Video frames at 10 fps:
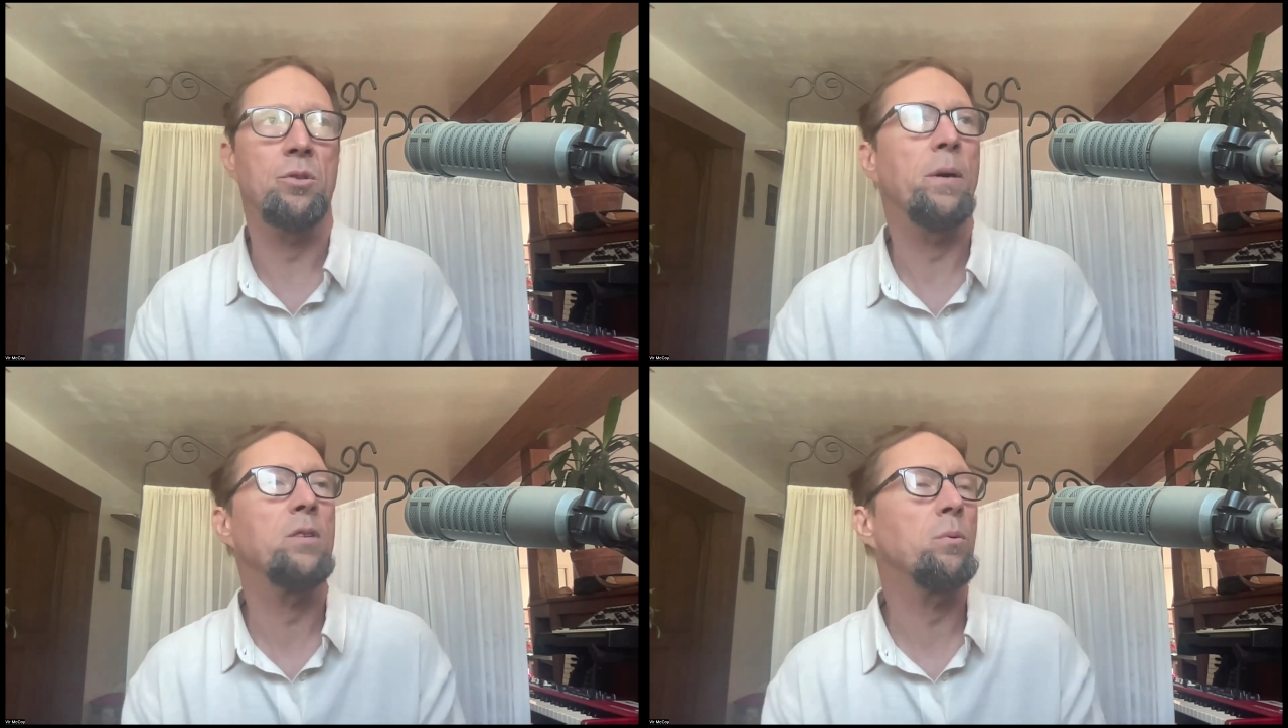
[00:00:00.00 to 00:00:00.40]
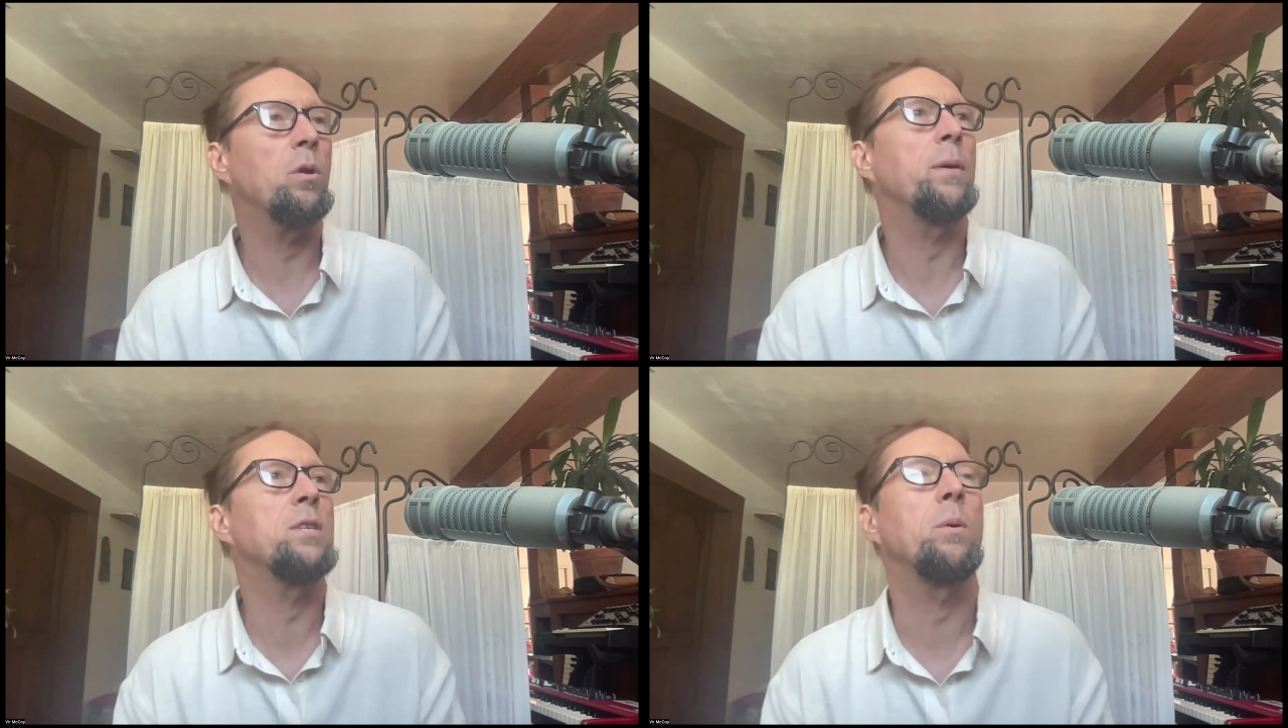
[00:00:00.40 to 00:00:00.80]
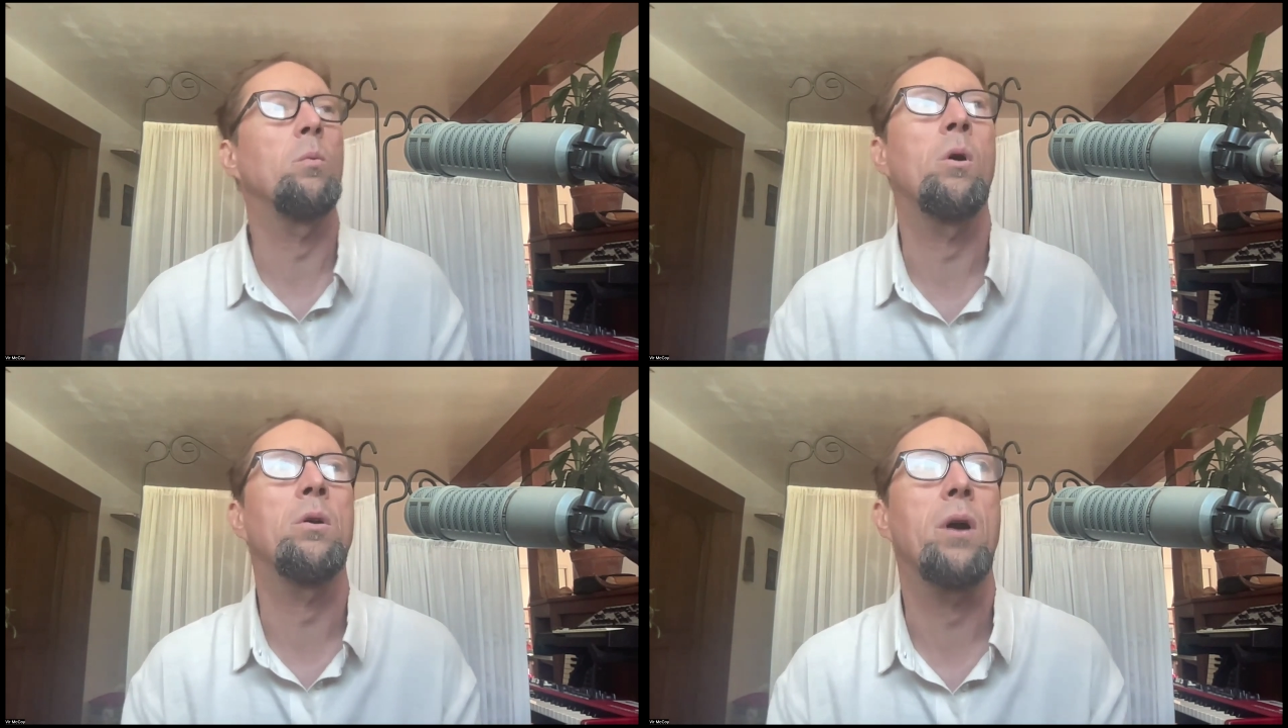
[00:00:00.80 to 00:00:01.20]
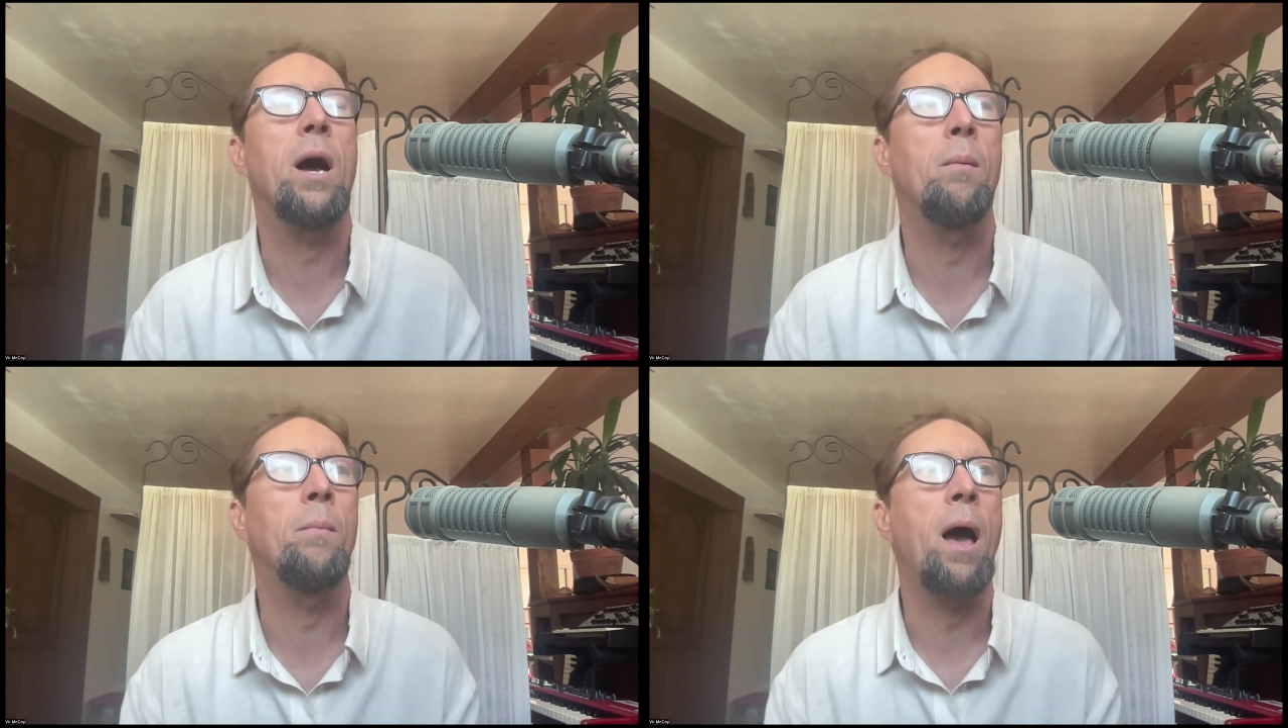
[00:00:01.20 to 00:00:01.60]
Really makes me wonder
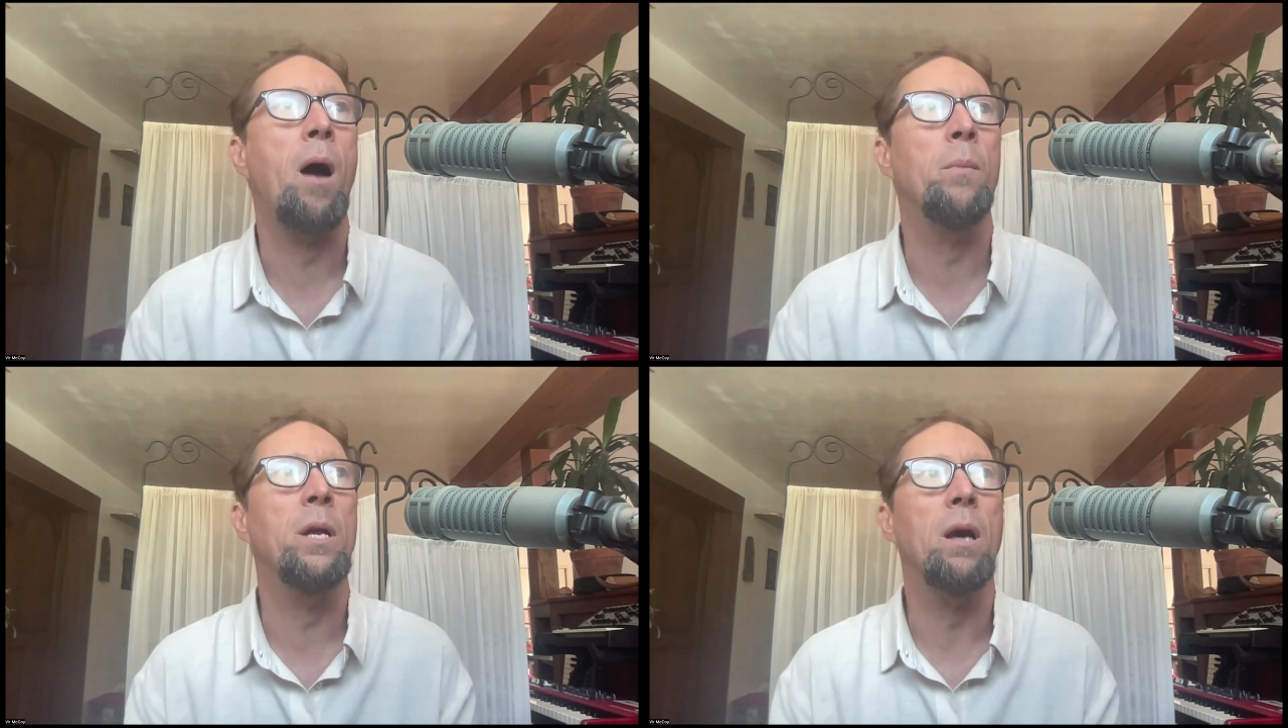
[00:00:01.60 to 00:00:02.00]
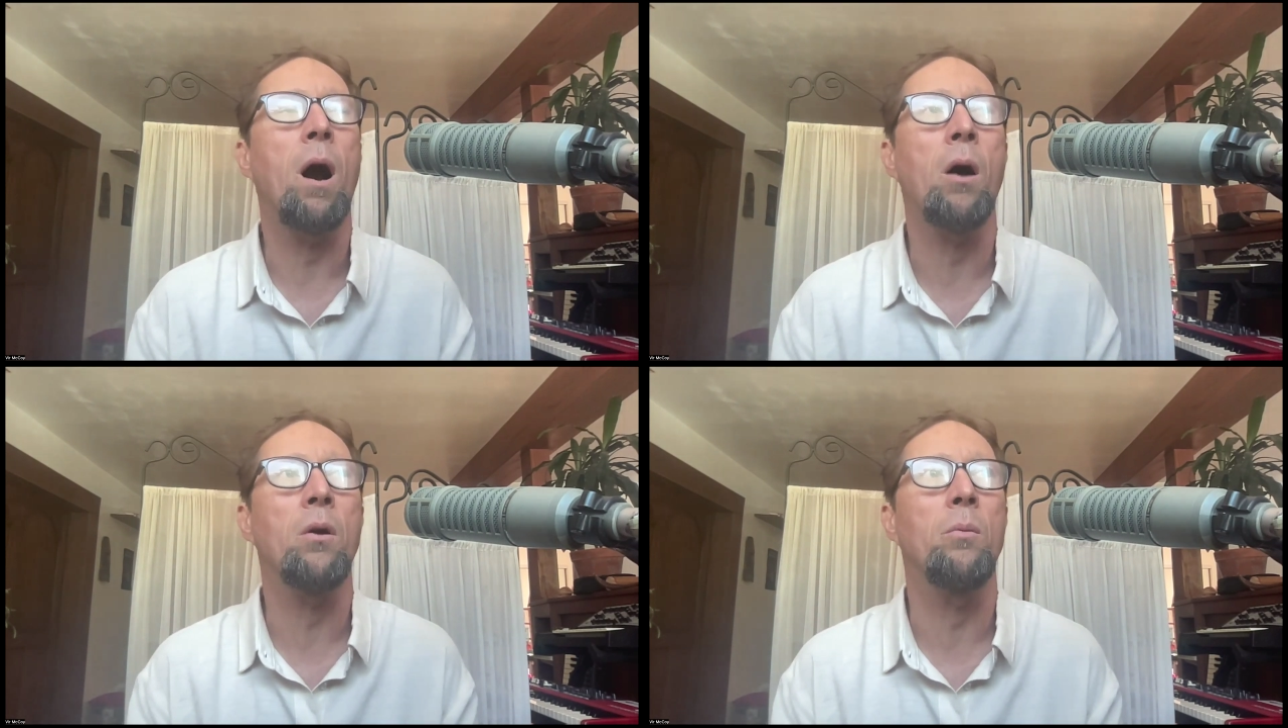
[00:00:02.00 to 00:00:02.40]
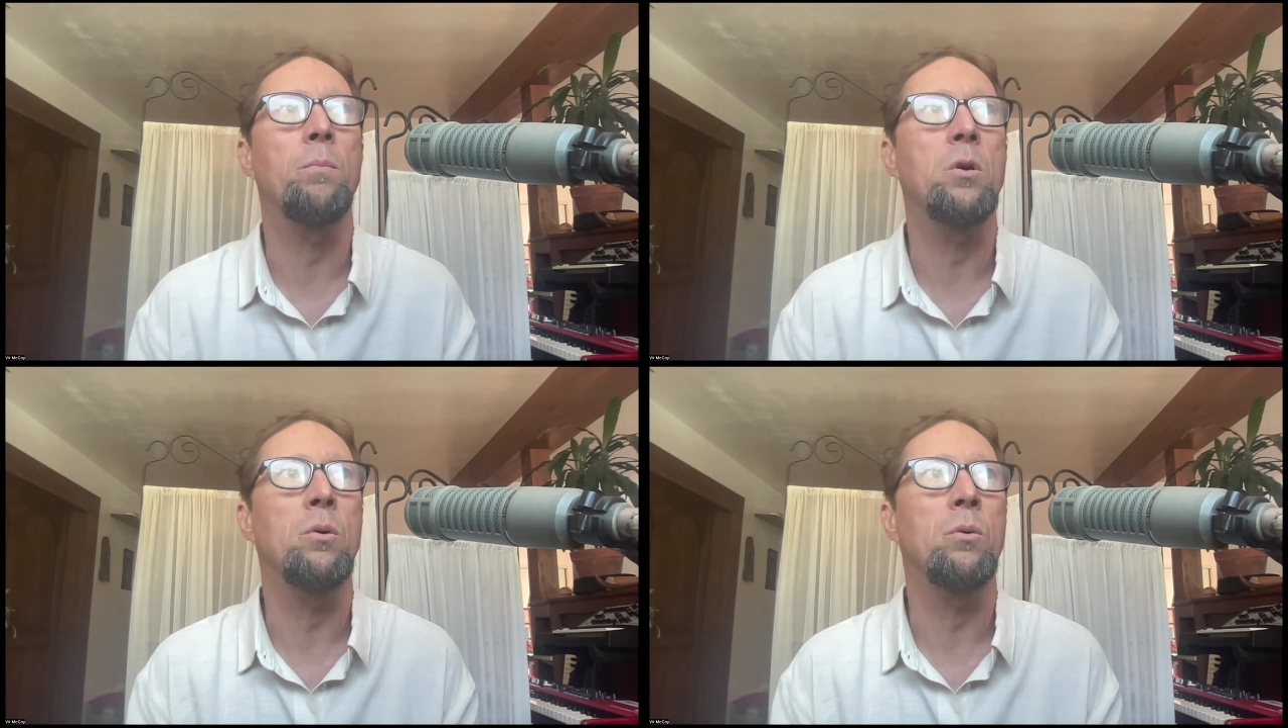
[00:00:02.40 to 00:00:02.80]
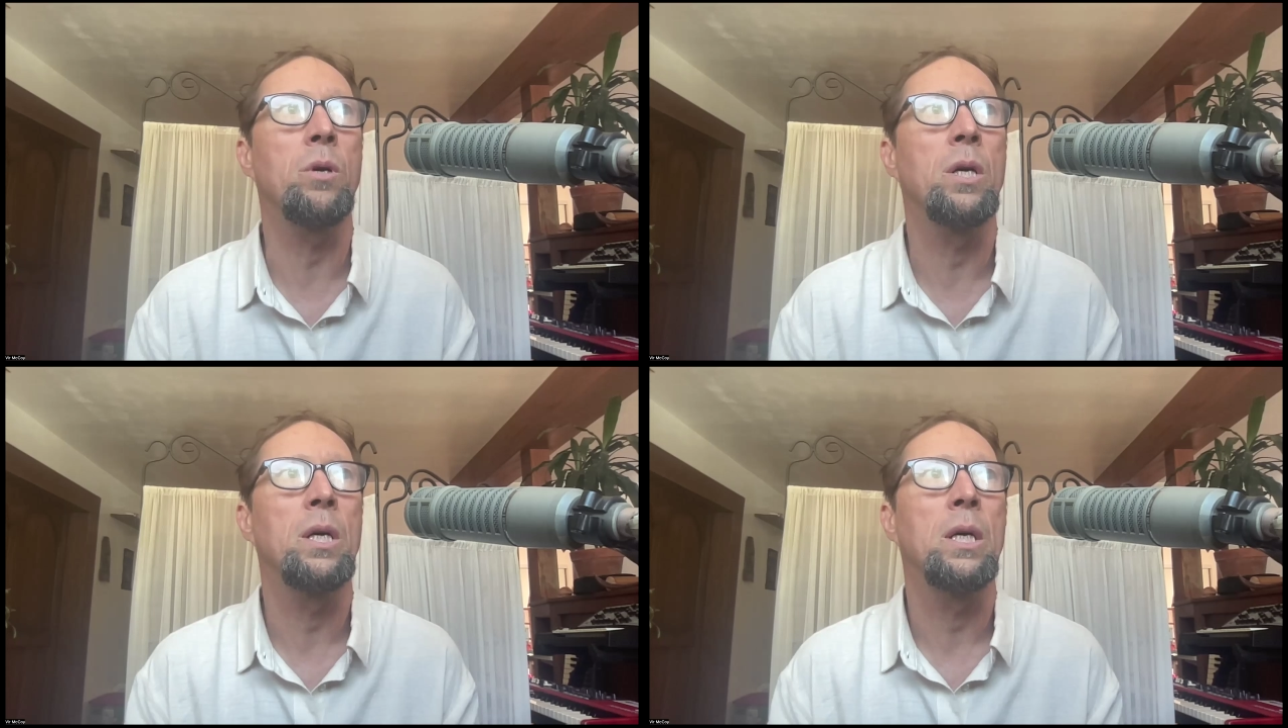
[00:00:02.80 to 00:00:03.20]
how many autoimmune